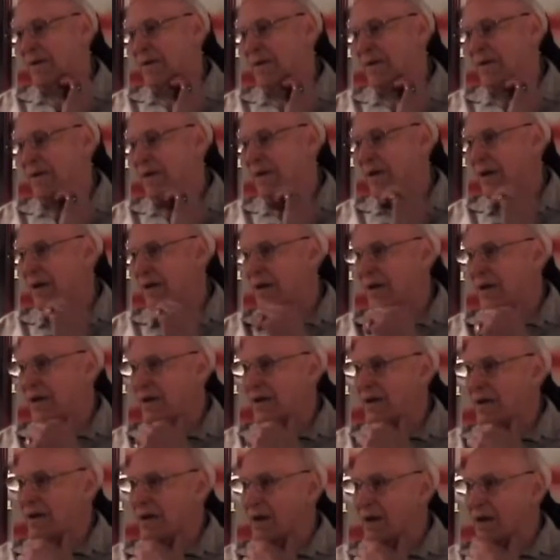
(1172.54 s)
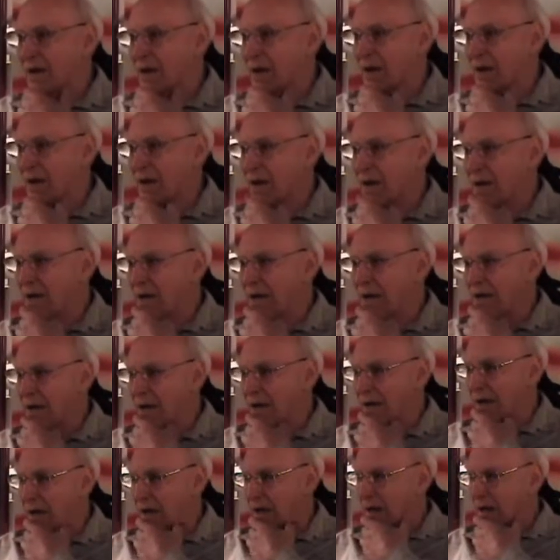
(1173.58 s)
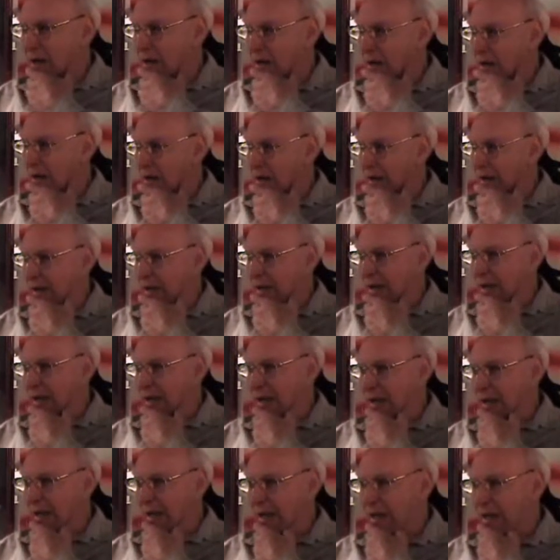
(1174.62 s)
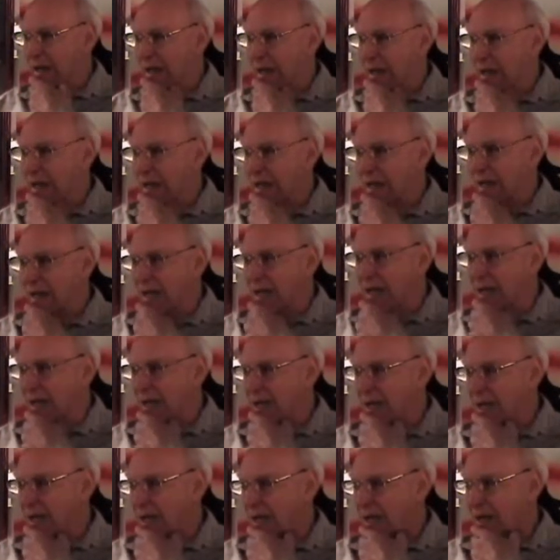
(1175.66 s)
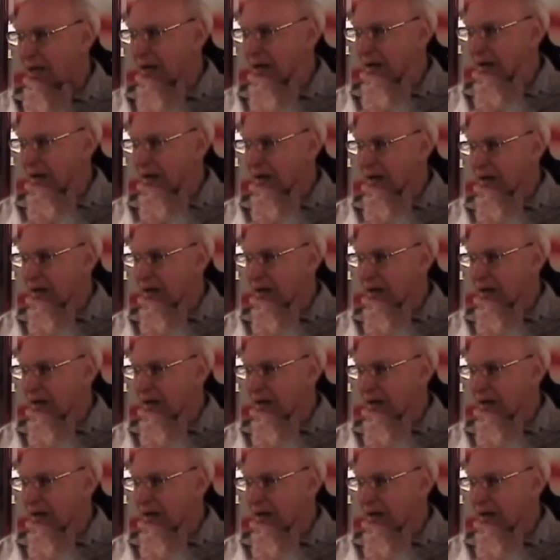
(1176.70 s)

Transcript: Well, I guess we might as well get to your action off Samar.